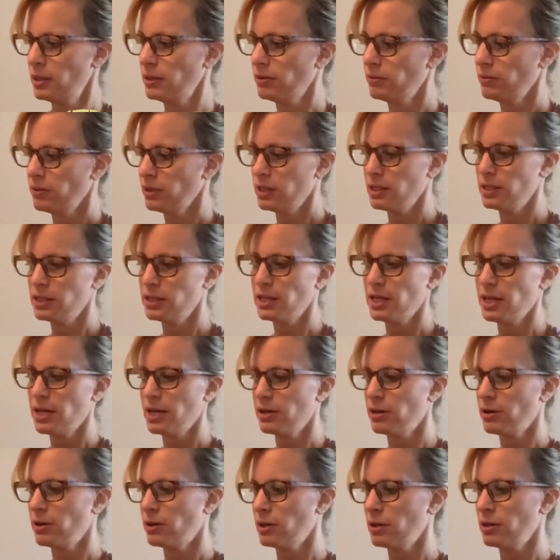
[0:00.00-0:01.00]
we're going to take
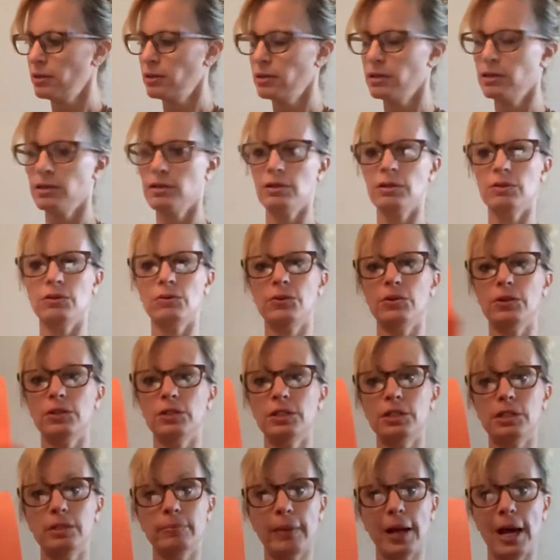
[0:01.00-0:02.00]
our
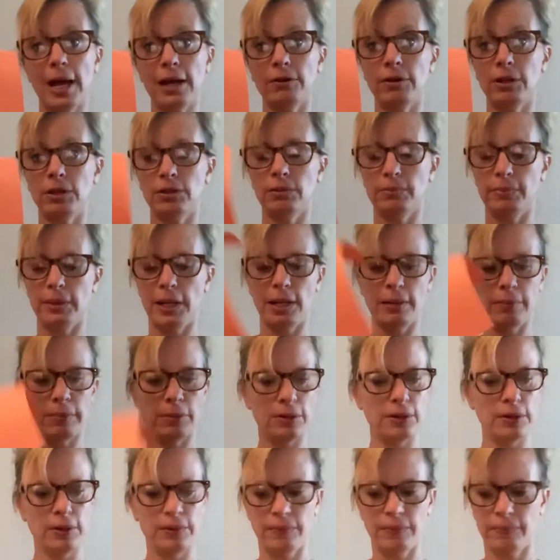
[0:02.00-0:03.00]
orange background
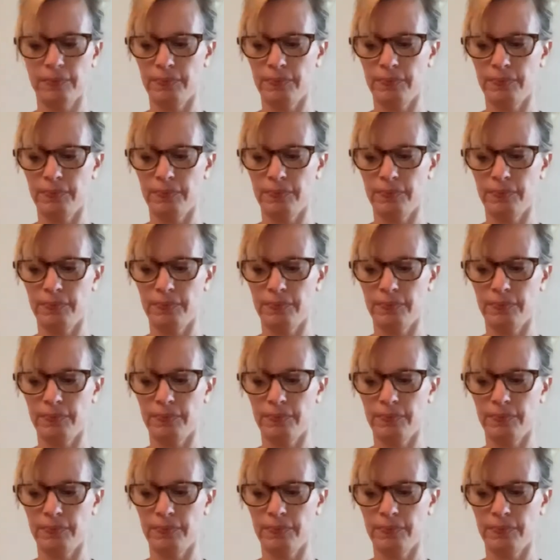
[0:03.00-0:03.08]
paper